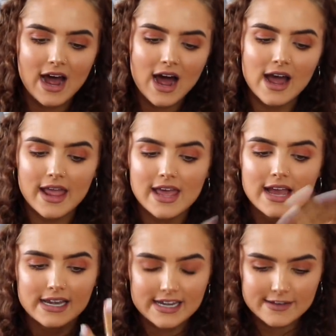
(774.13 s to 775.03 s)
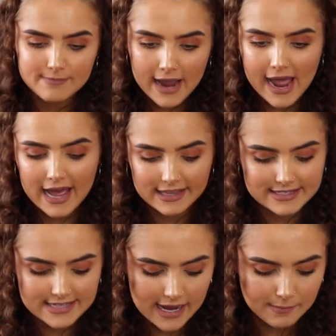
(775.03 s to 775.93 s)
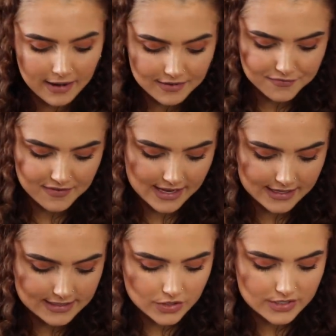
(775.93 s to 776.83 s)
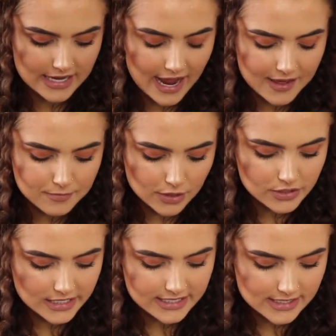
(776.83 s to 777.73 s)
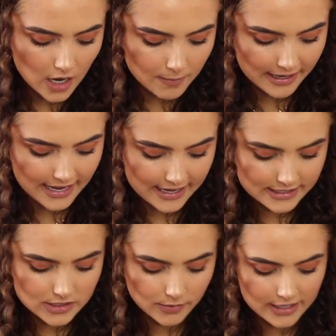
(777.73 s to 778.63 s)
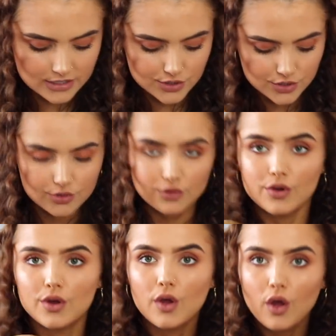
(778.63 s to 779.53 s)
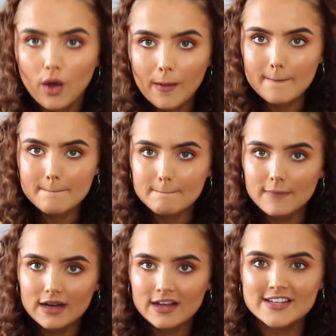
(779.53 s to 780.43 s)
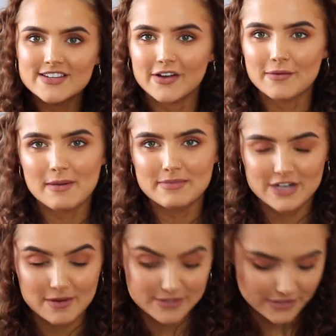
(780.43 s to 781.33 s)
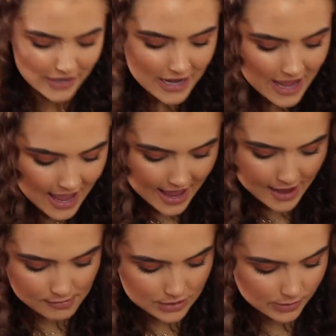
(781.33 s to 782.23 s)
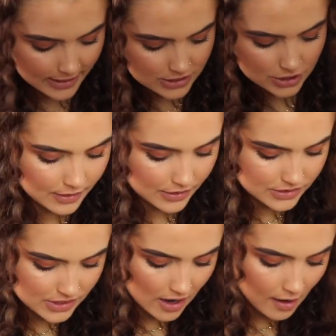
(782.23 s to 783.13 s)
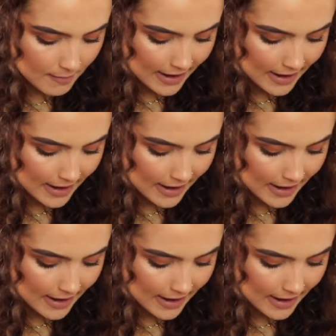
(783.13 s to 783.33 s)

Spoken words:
I leave my hands and my feet, to say I usually start on my legs, so I do so I got my pyjamas on, so I do start on